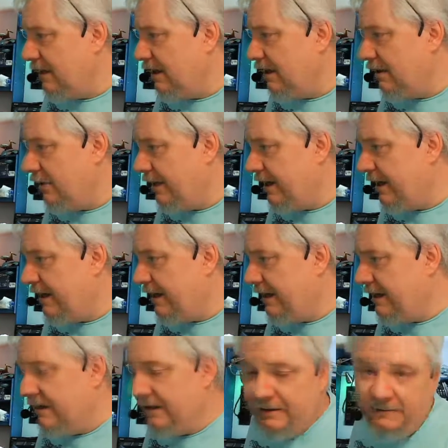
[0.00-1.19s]
go on ahead
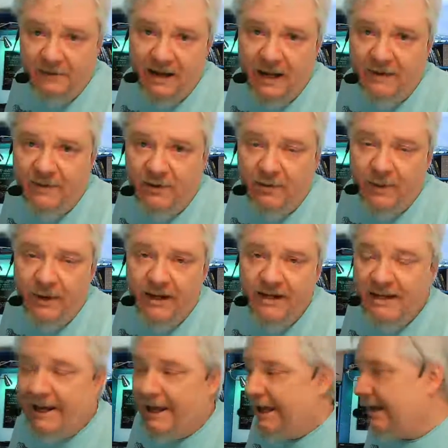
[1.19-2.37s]
and have a great
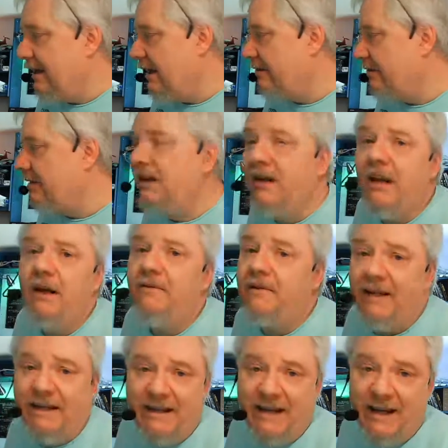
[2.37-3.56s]
day. Have a
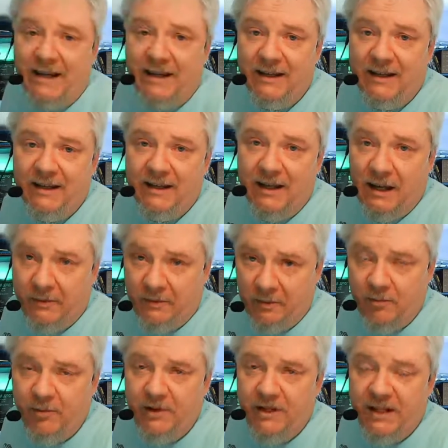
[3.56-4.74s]
lovely day. And
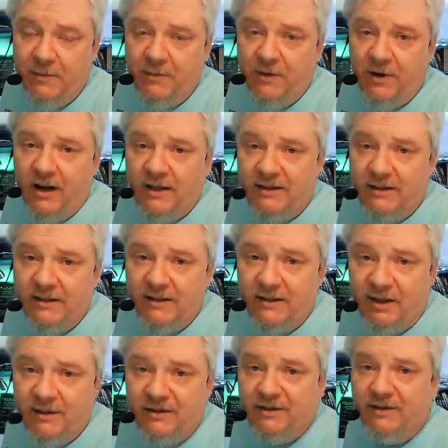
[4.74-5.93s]
remember to keep your eyes on the
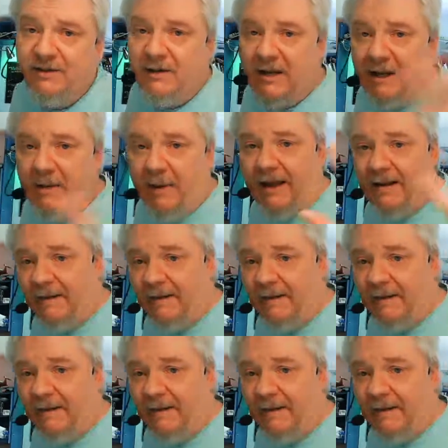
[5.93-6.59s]
stars. Goodbye.